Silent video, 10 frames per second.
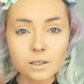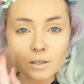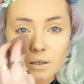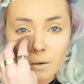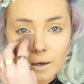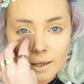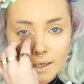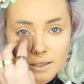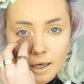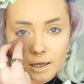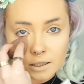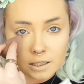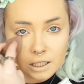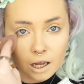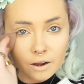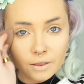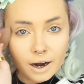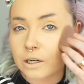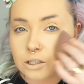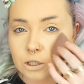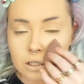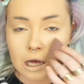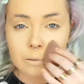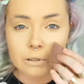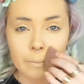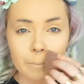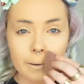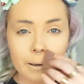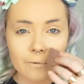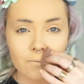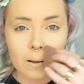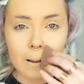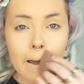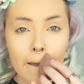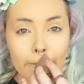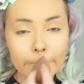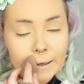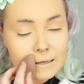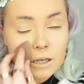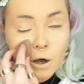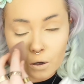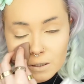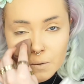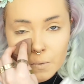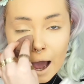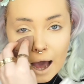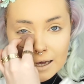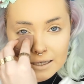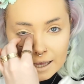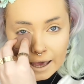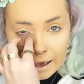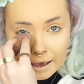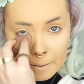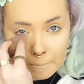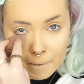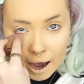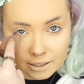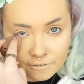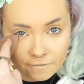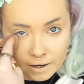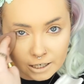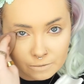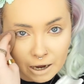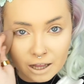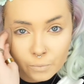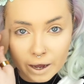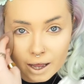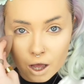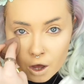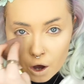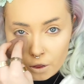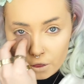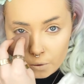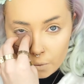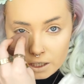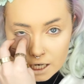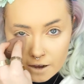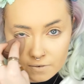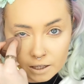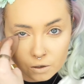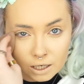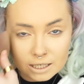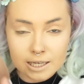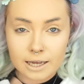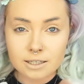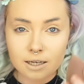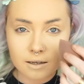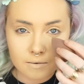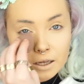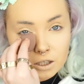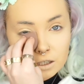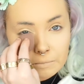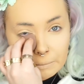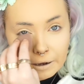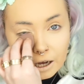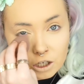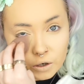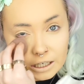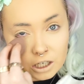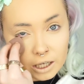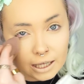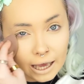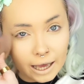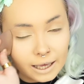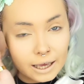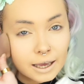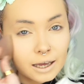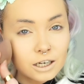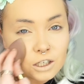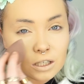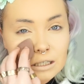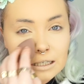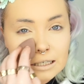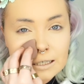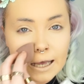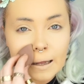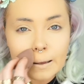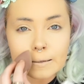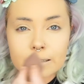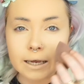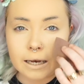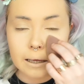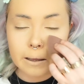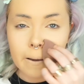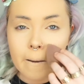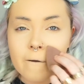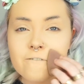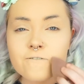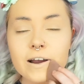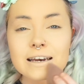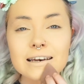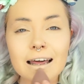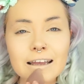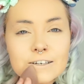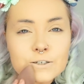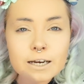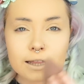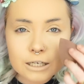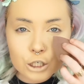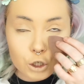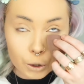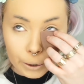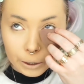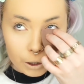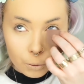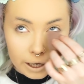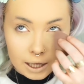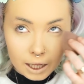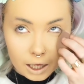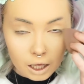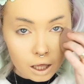So that's that concealer there. It's just absolutely beautiful. This also has a matte finish, by the way, although we're definitely gonna set it. It doesn't make my under eyes look cakey, and it doesn't sell into any fine lines or anything too quickly.